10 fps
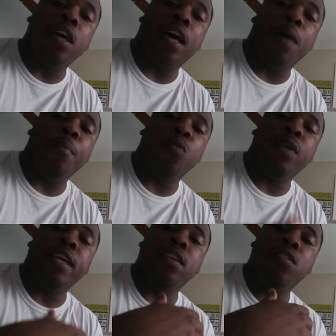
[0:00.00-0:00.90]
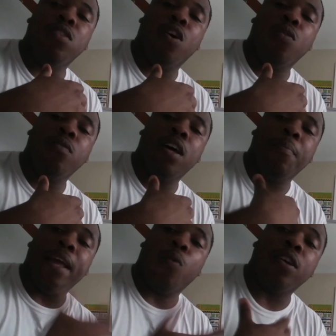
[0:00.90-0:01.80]
um, and we, you know, um,
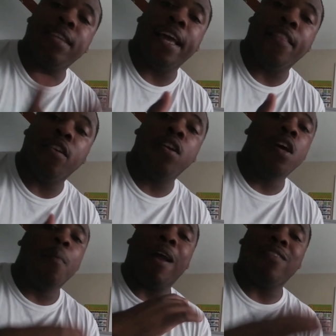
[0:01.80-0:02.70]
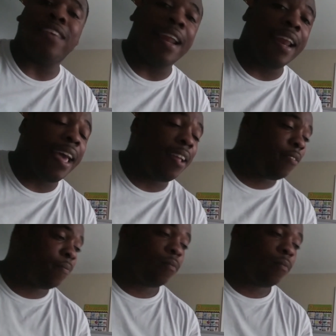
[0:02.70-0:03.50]
network together. But outside of that,